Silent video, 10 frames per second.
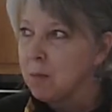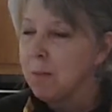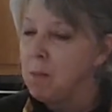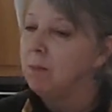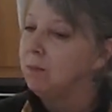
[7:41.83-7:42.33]

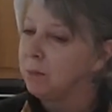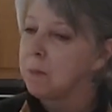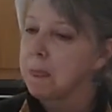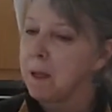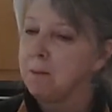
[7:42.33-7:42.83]
Needs
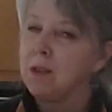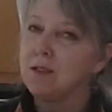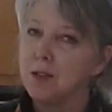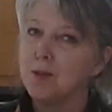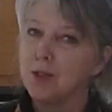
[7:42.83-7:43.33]

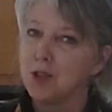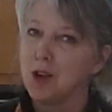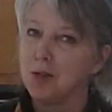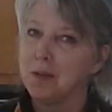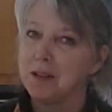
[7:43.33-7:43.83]
a little more
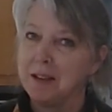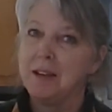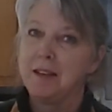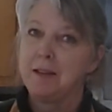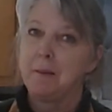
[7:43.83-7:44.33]
salt, but
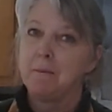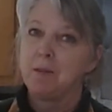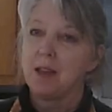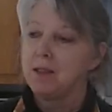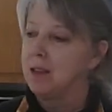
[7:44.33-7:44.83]

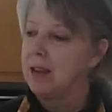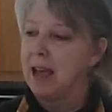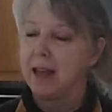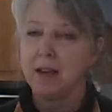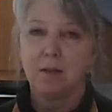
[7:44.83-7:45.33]
and then
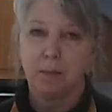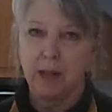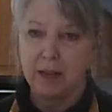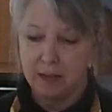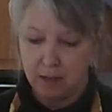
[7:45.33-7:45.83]
add it and
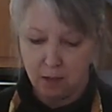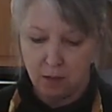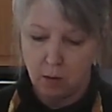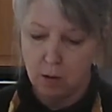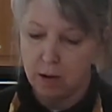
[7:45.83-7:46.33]
blend
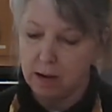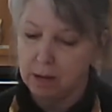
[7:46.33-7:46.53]
it, or